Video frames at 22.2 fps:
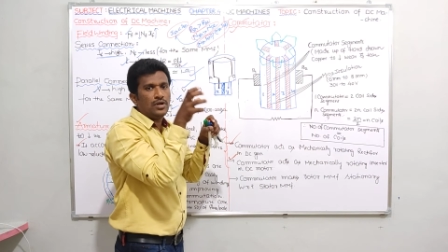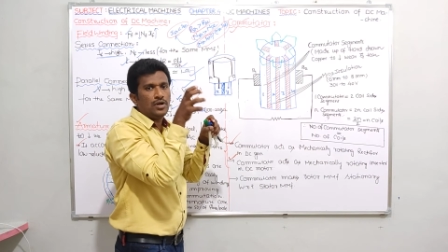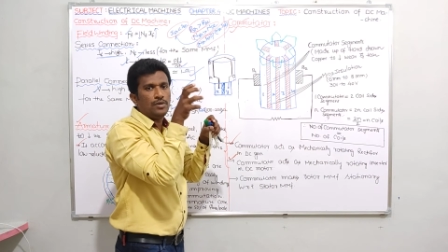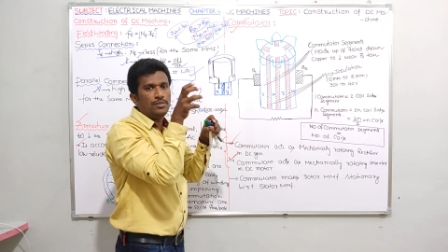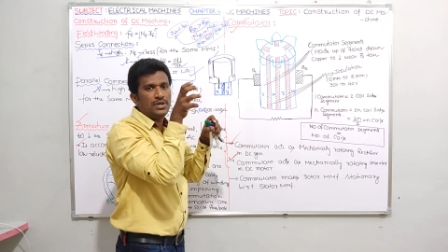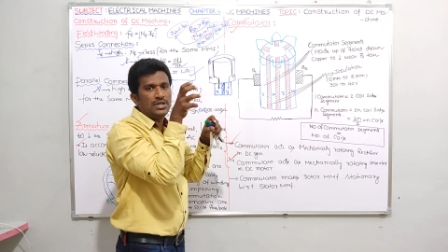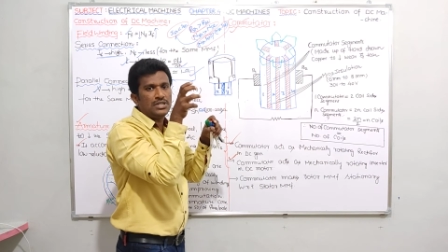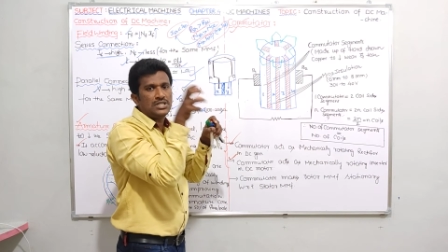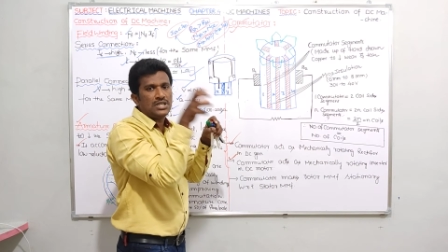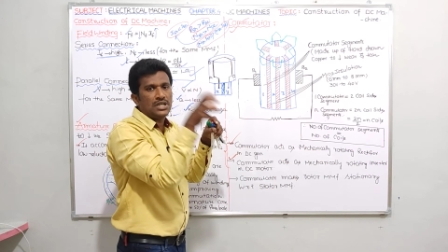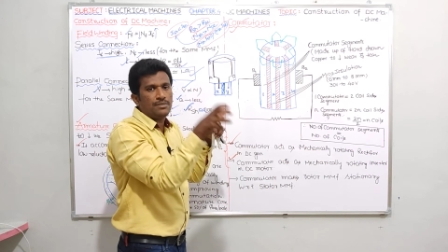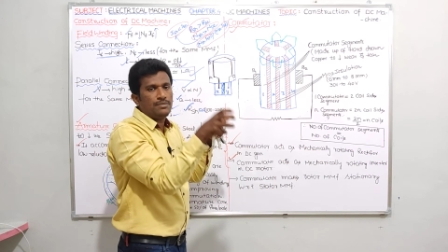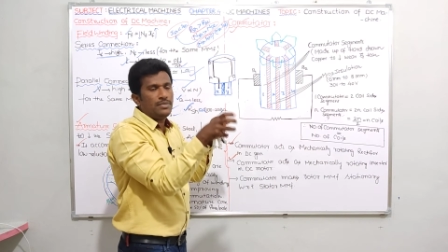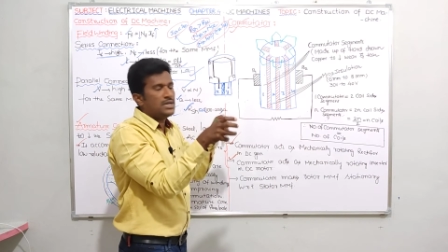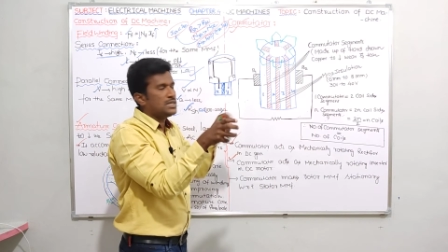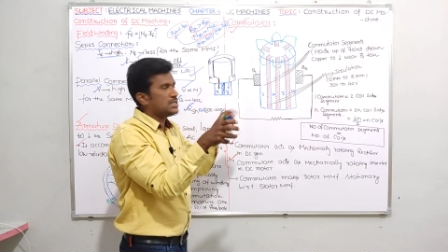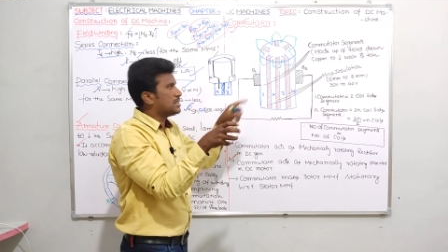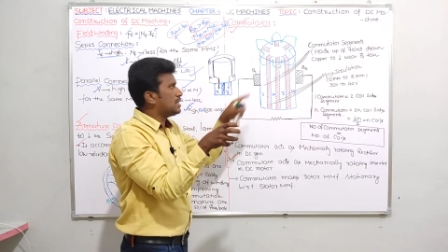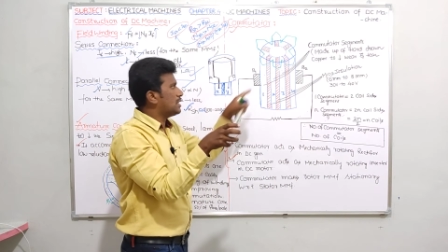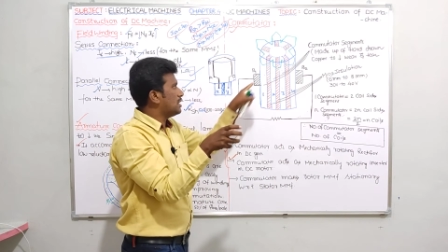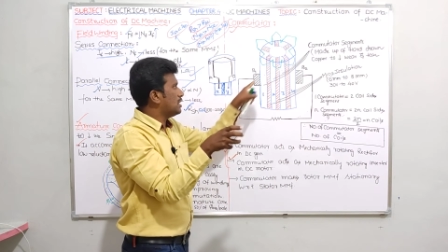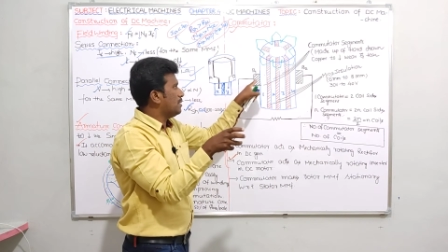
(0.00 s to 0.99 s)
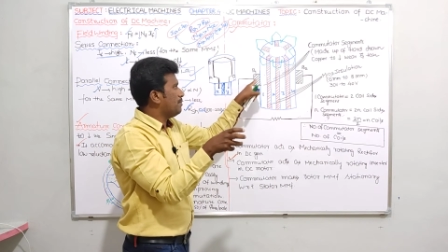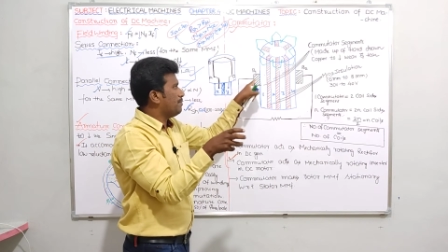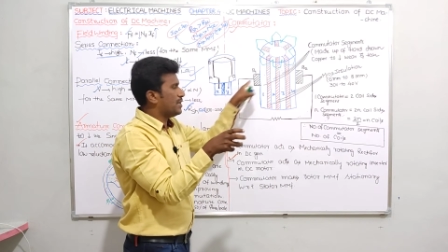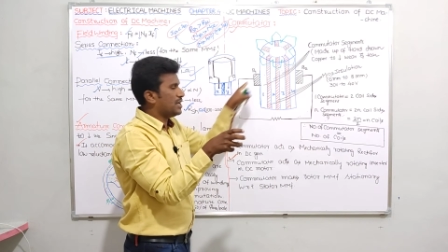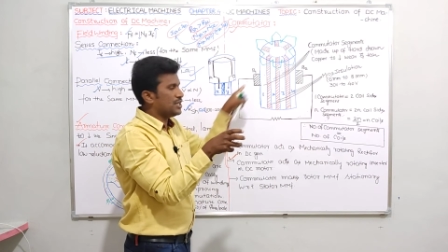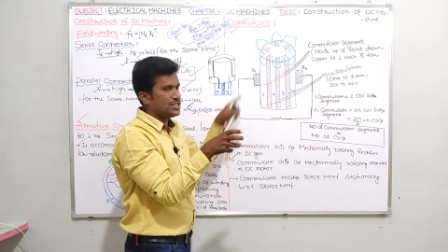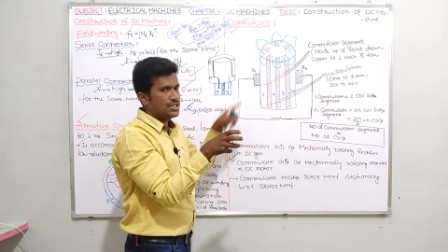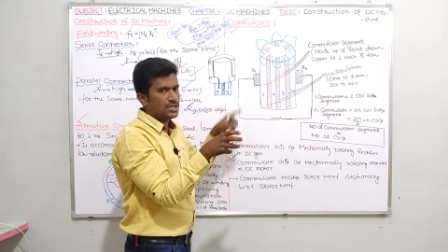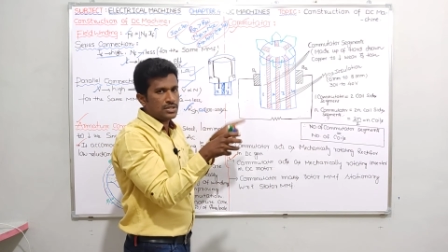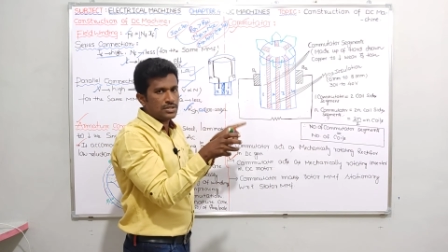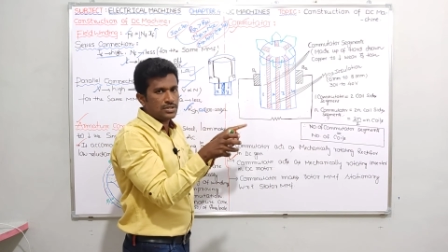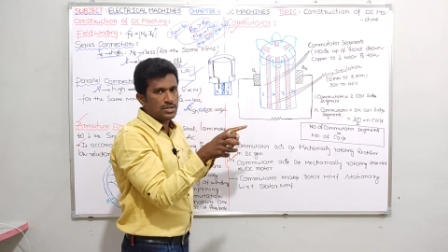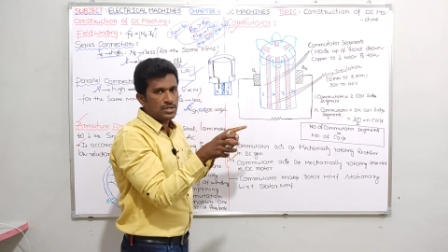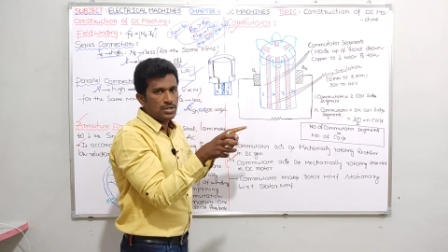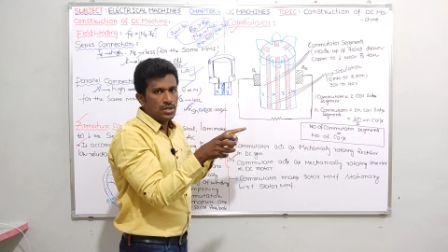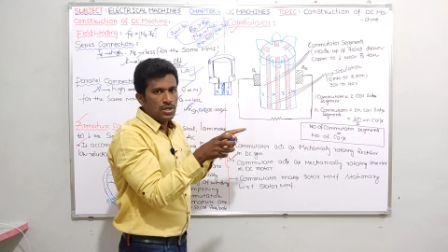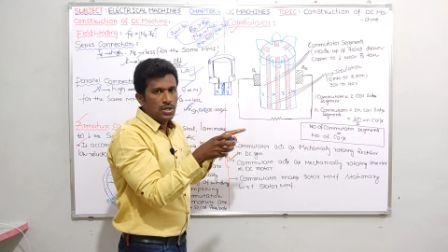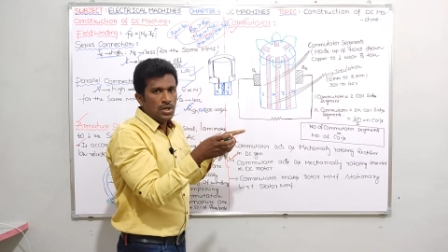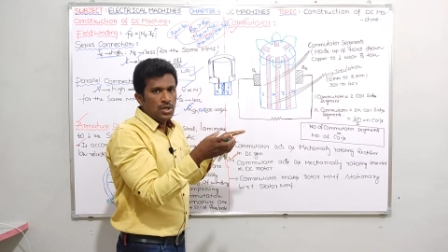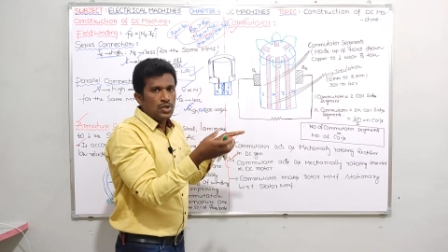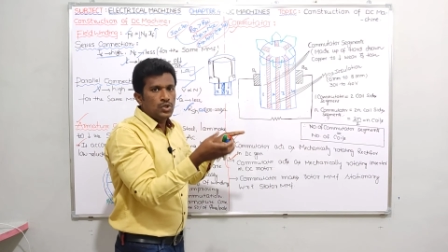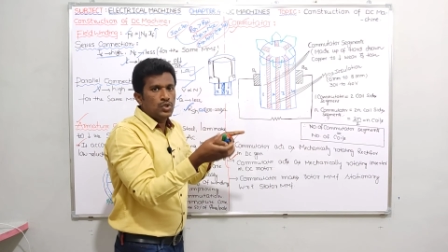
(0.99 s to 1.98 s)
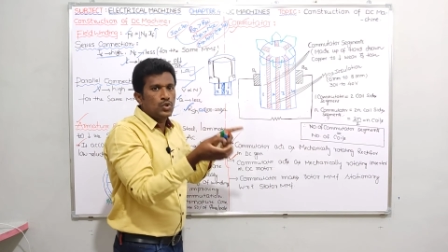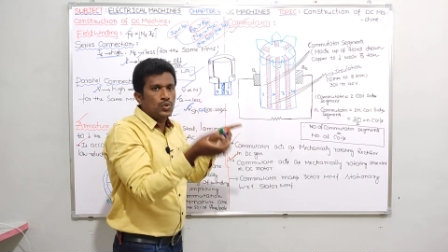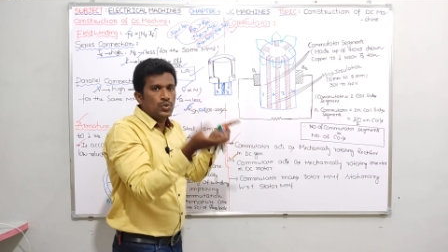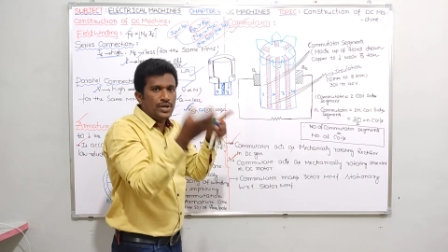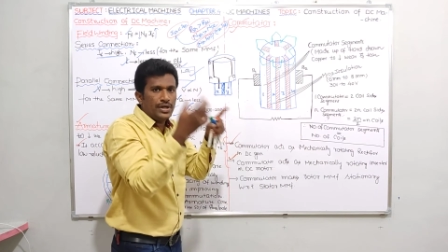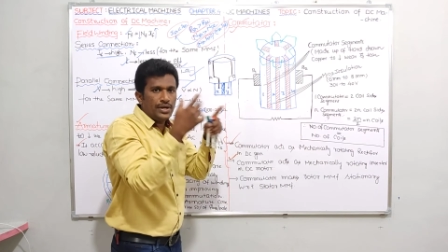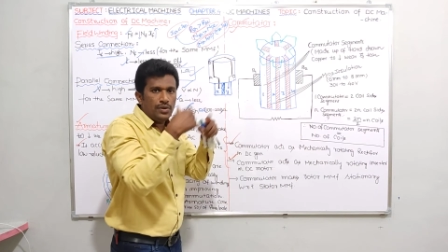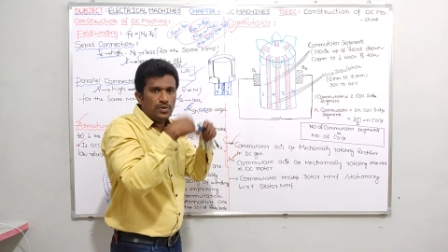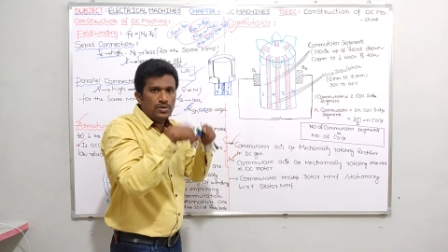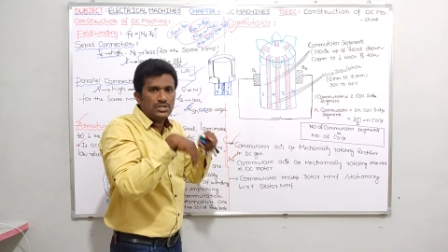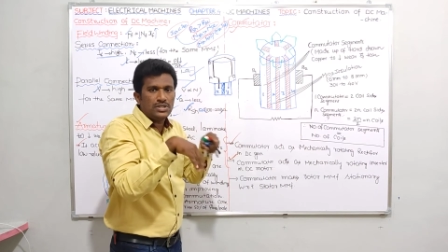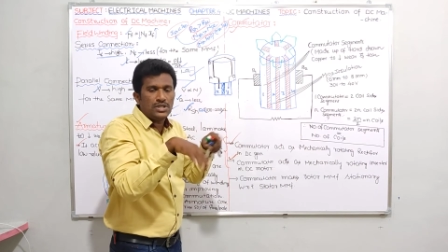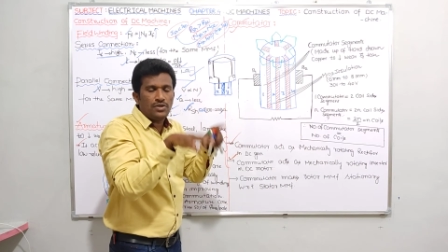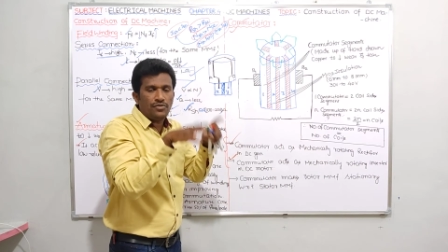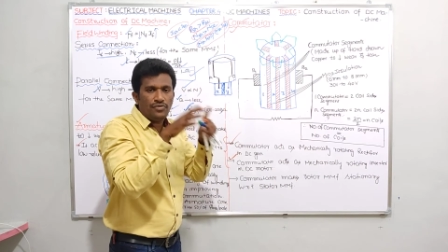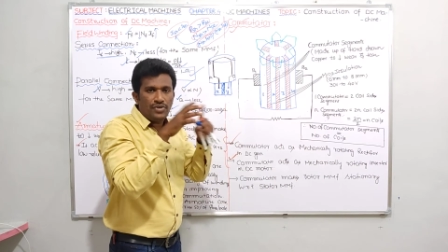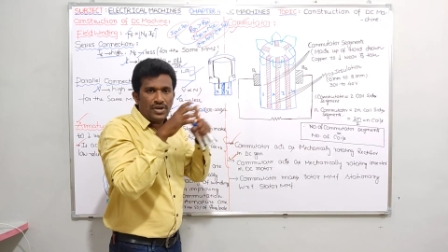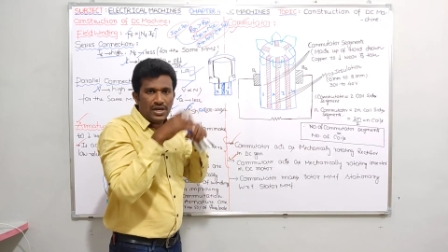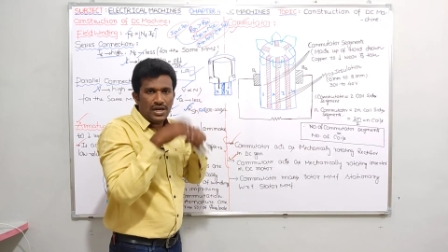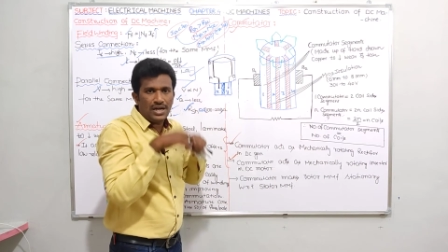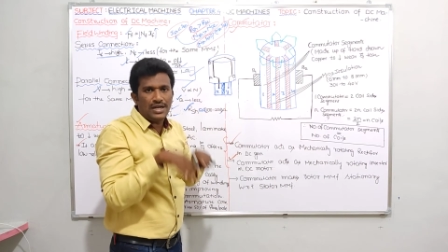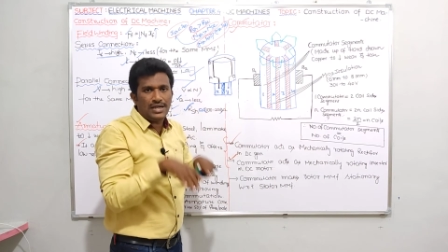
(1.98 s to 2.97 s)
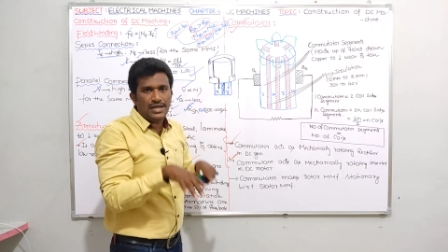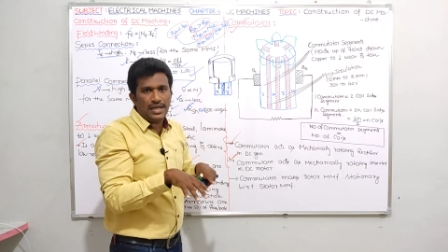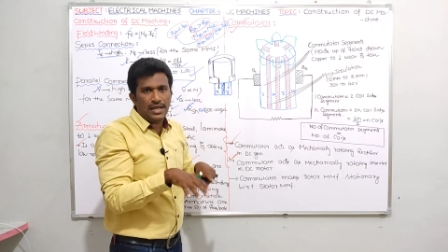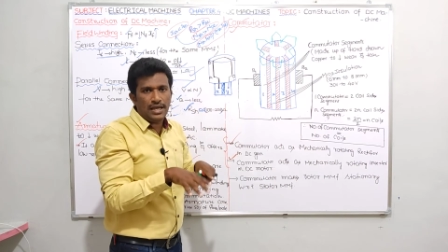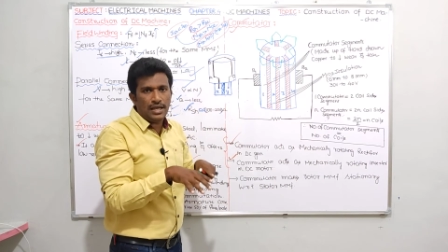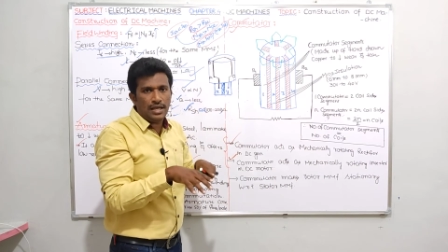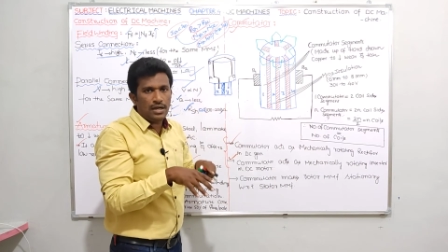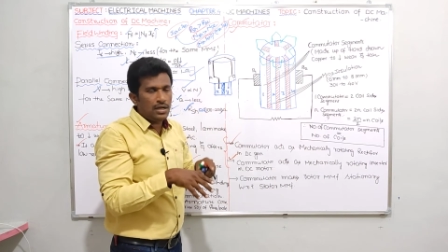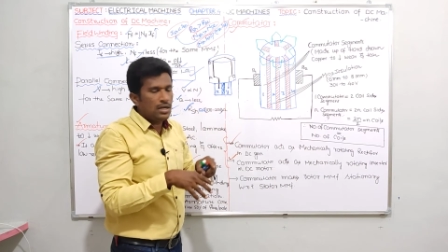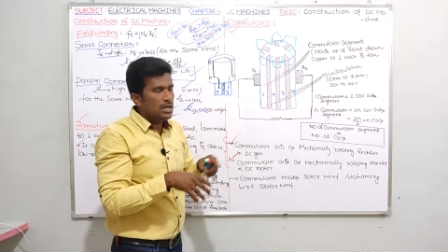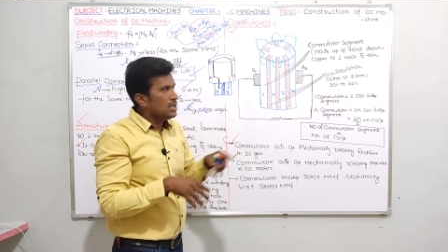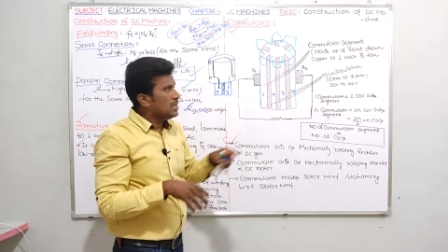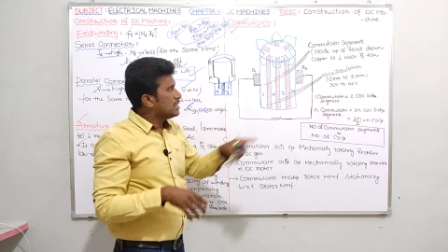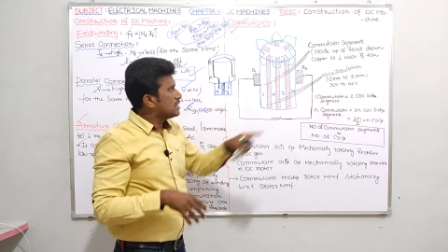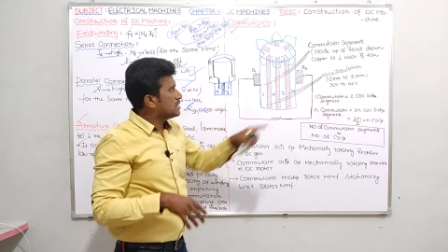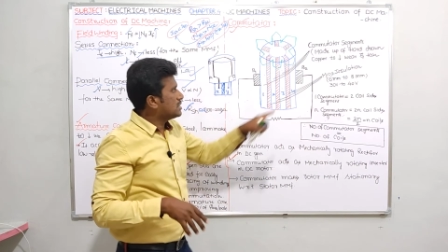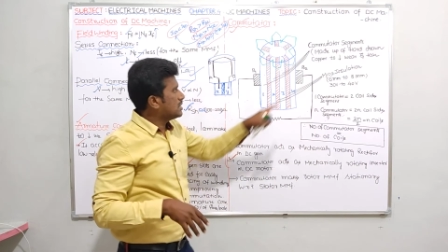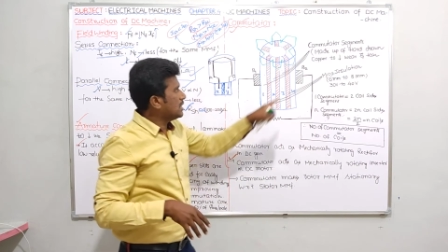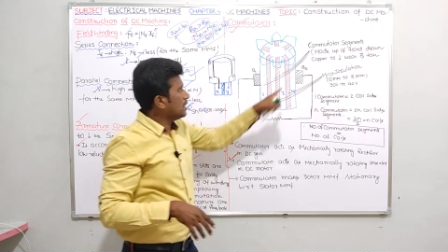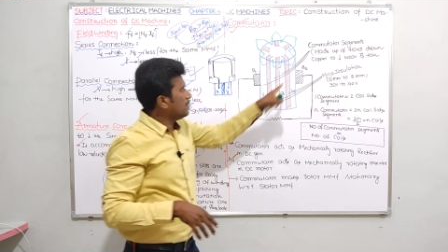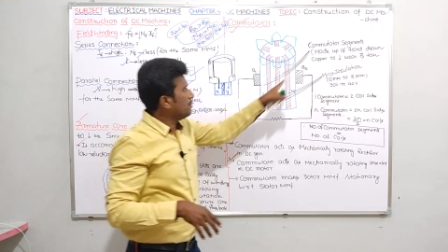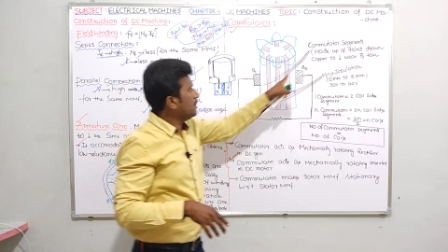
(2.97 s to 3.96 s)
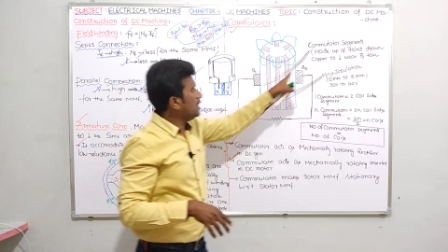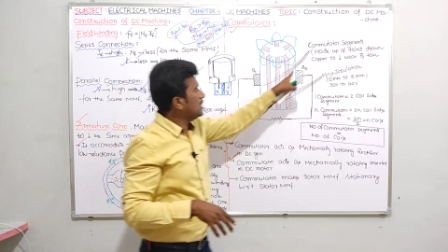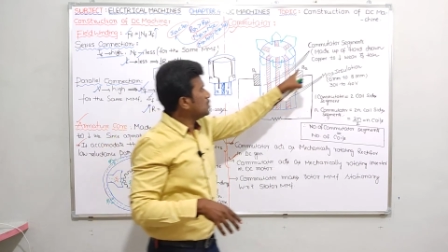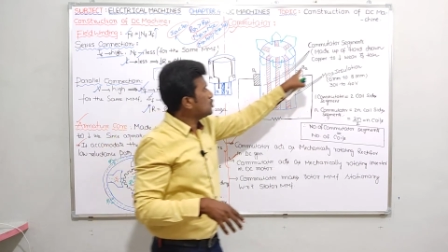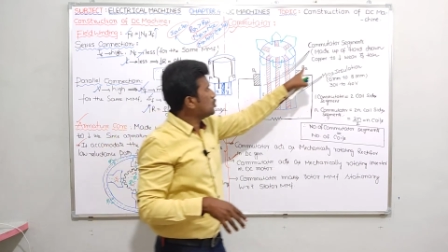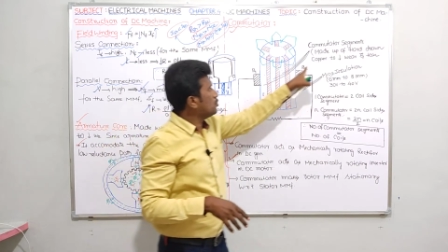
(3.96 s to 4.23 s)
commutator segments and the brushes. To reduce that wear and tear, segments